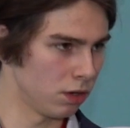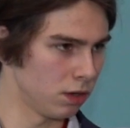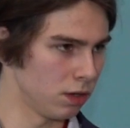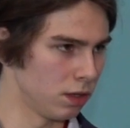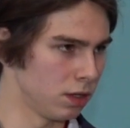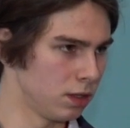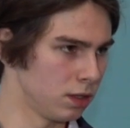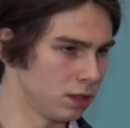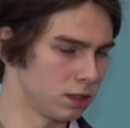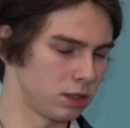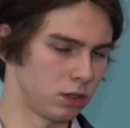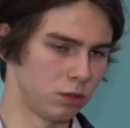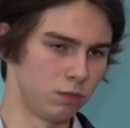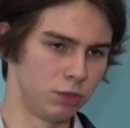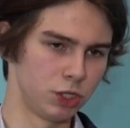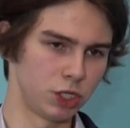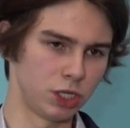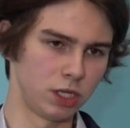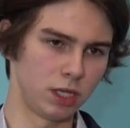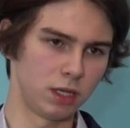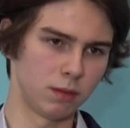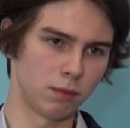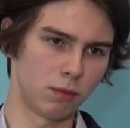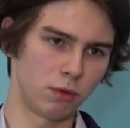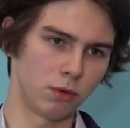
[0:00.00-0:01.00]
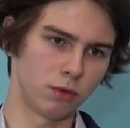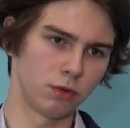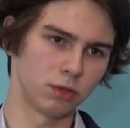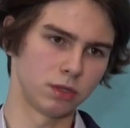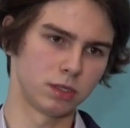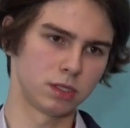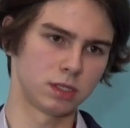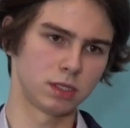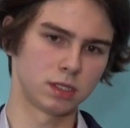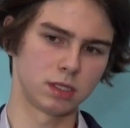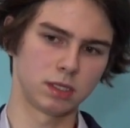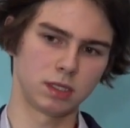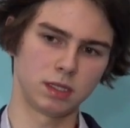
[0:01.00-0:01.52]
tokens. It's a rather
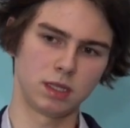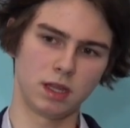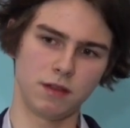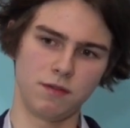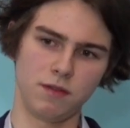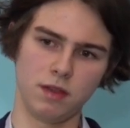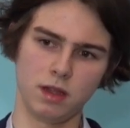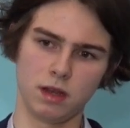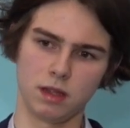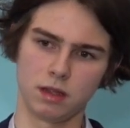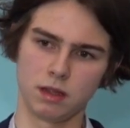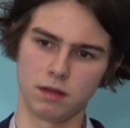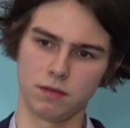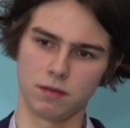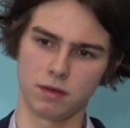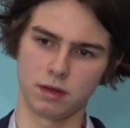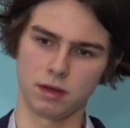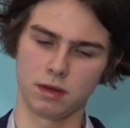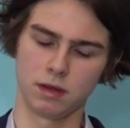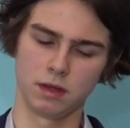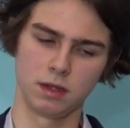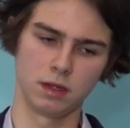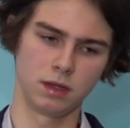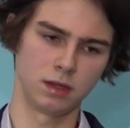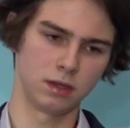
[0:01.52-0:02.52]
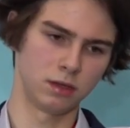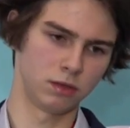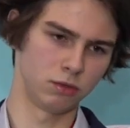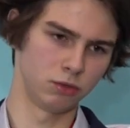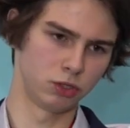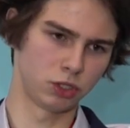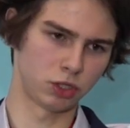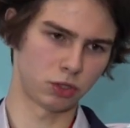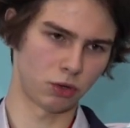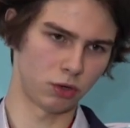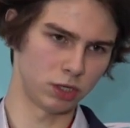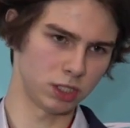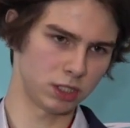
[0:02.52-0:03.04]
popular vulnerability,
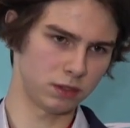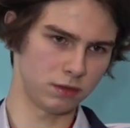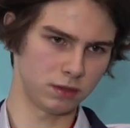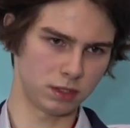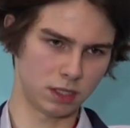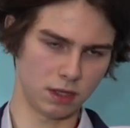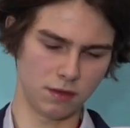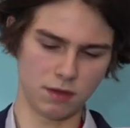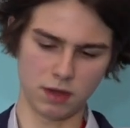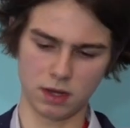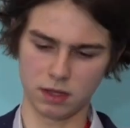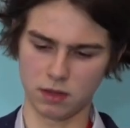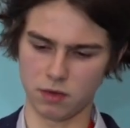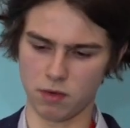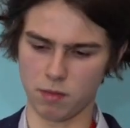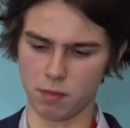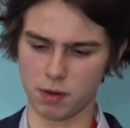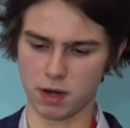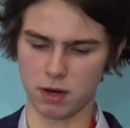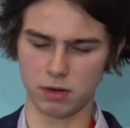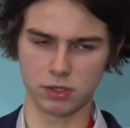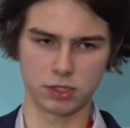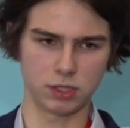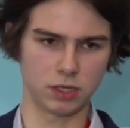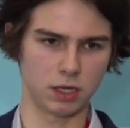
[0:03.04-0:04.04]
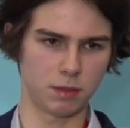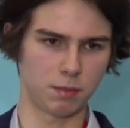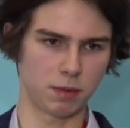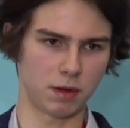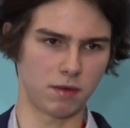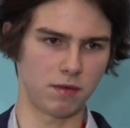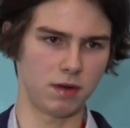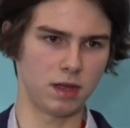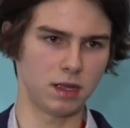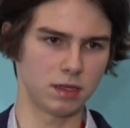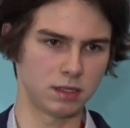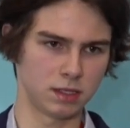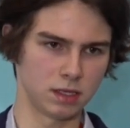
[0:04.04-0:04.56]
and the perpetrators
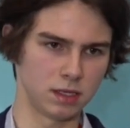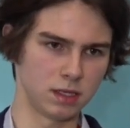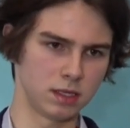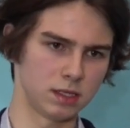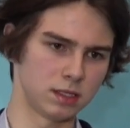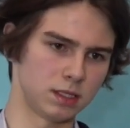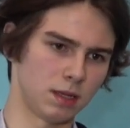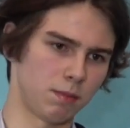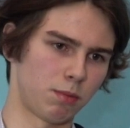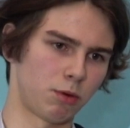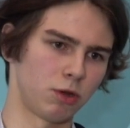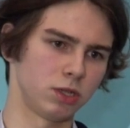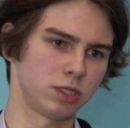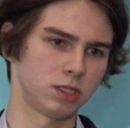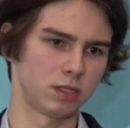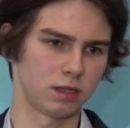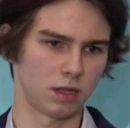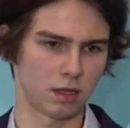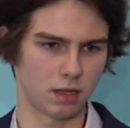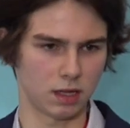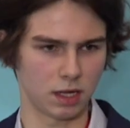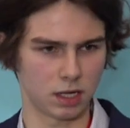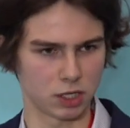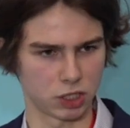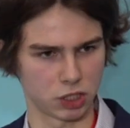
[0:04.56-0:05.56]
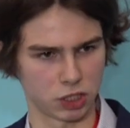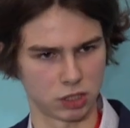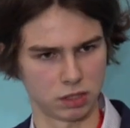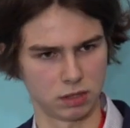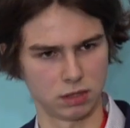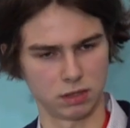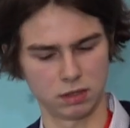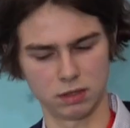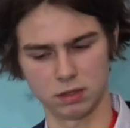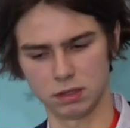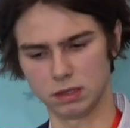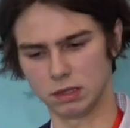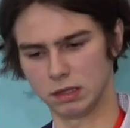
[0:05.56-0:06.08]
may send
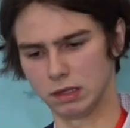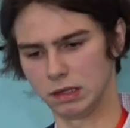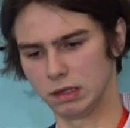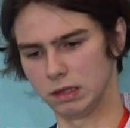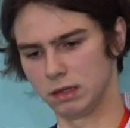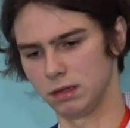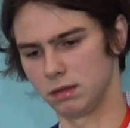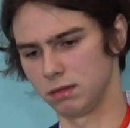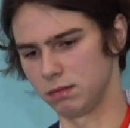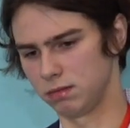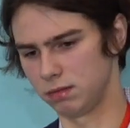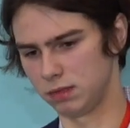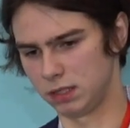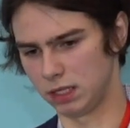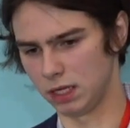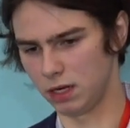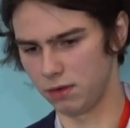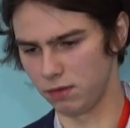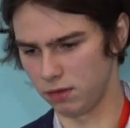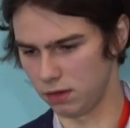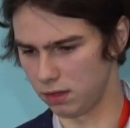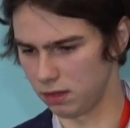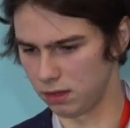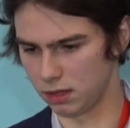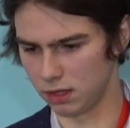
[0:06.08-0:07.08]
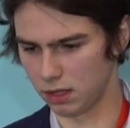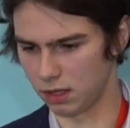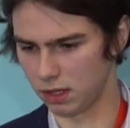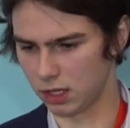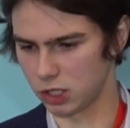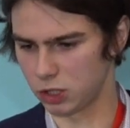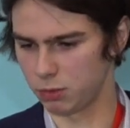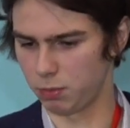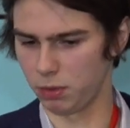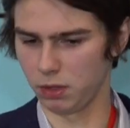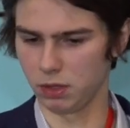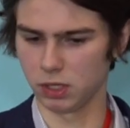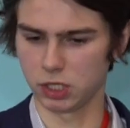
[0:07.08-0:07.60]
the requests to our
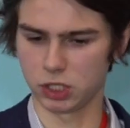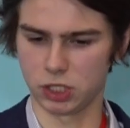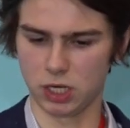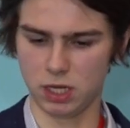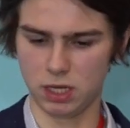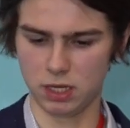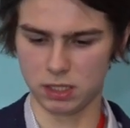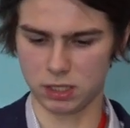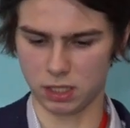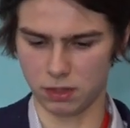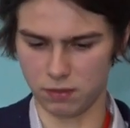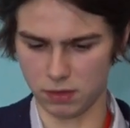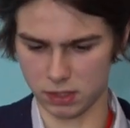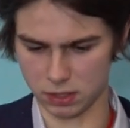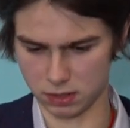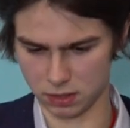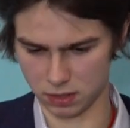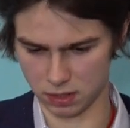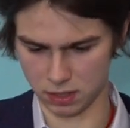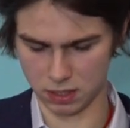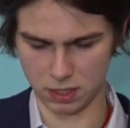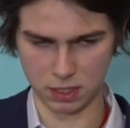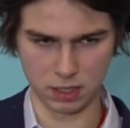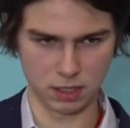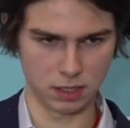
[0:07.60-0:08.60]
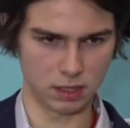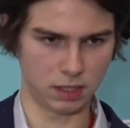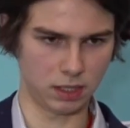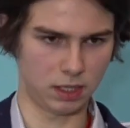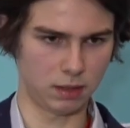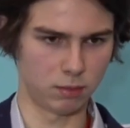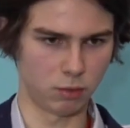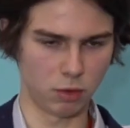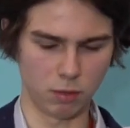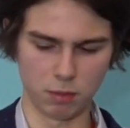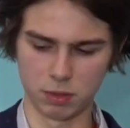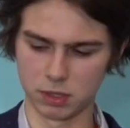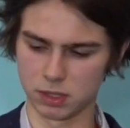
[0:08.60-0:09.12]
server from the
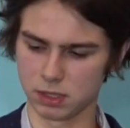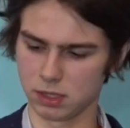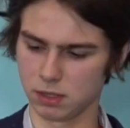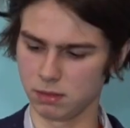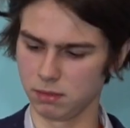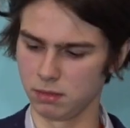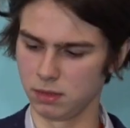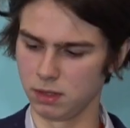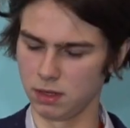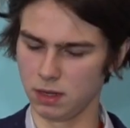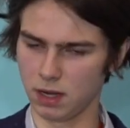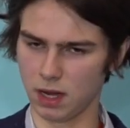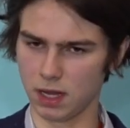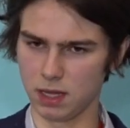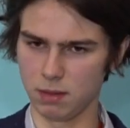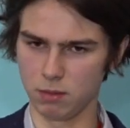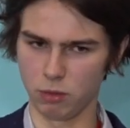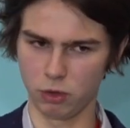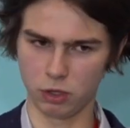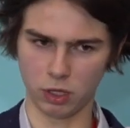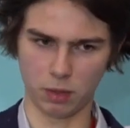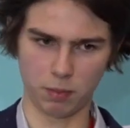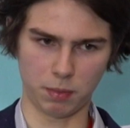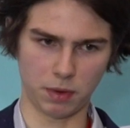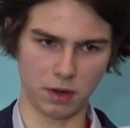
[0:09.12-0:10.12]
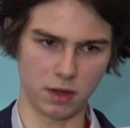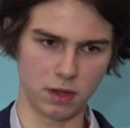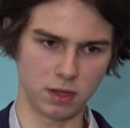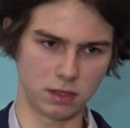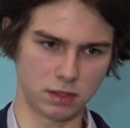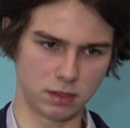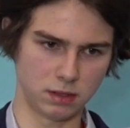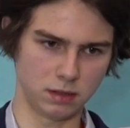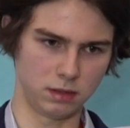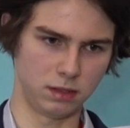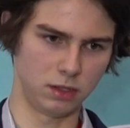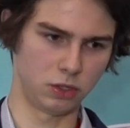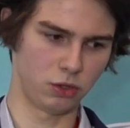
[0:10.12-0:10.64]
trusted browser and
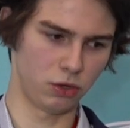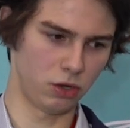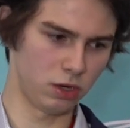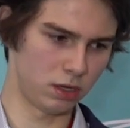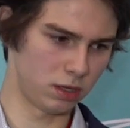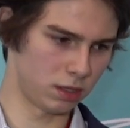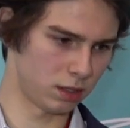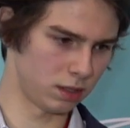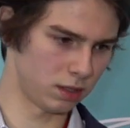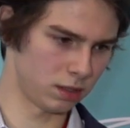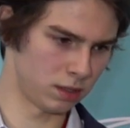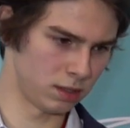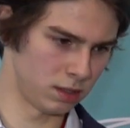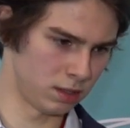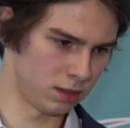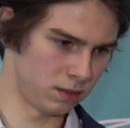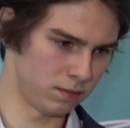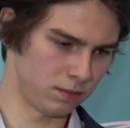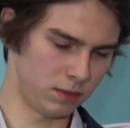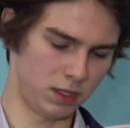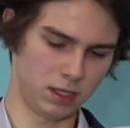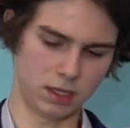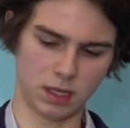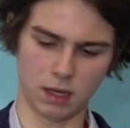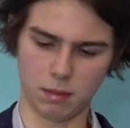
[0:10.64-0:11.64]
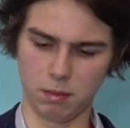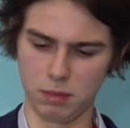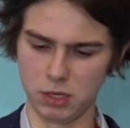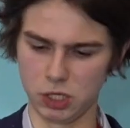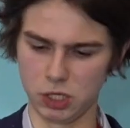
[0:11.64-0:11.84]
device, and therefore they may